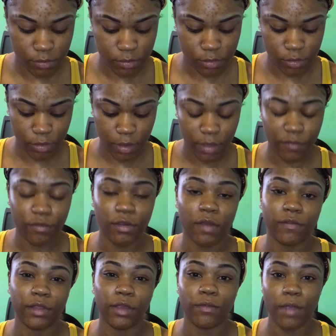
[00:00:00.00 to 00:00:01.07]
So again, if you
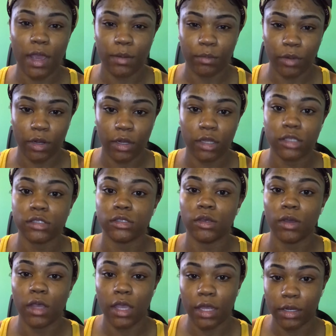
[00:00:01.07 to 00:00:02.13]
have like red marks, go
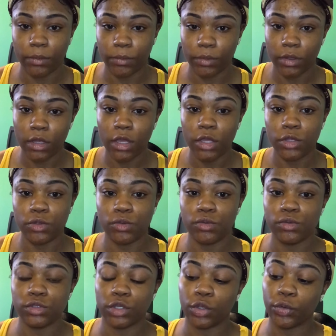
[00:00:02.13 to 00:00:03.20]
ahead and
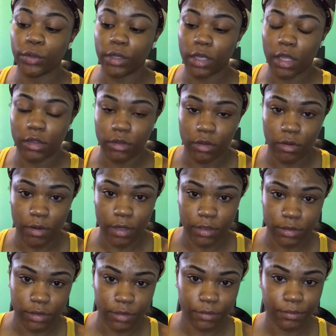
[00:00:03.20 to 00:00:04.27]
use a green color
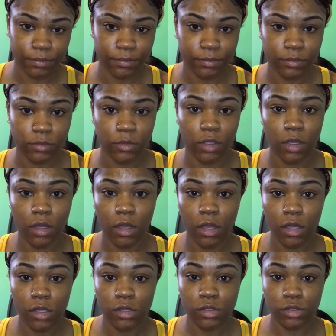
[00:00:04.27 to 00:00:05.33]
corrector.
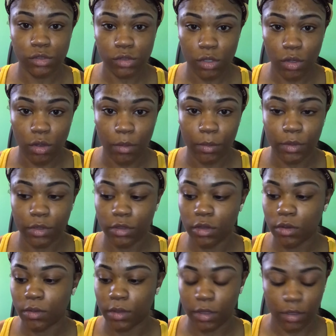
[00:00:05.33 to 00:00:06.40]
So I'm gonna go
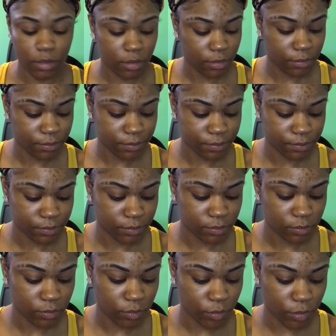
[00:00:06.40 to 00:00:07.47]
in
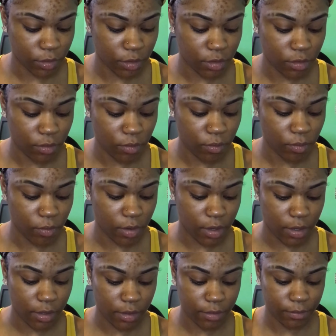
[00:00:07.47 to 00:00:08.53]
with the
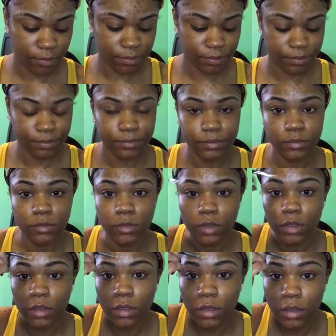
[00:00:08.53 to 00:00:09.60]
red
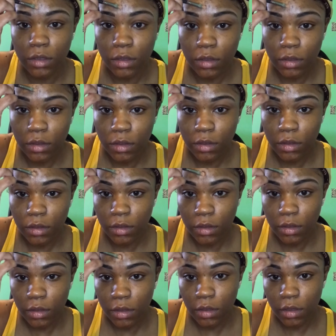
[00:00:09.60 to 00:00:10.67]

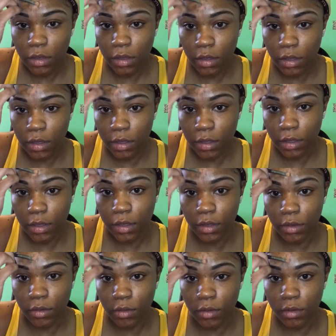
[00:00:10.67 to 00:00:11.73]
and
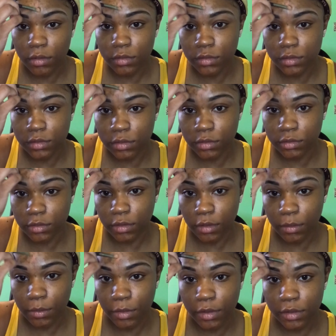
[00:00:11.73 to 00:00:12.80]
hit all those little
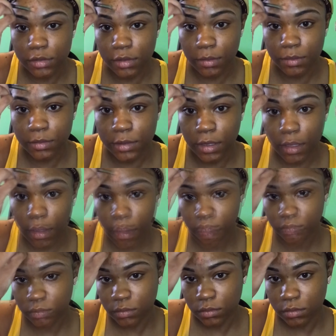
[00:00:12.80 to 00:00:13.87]
dark marks up top.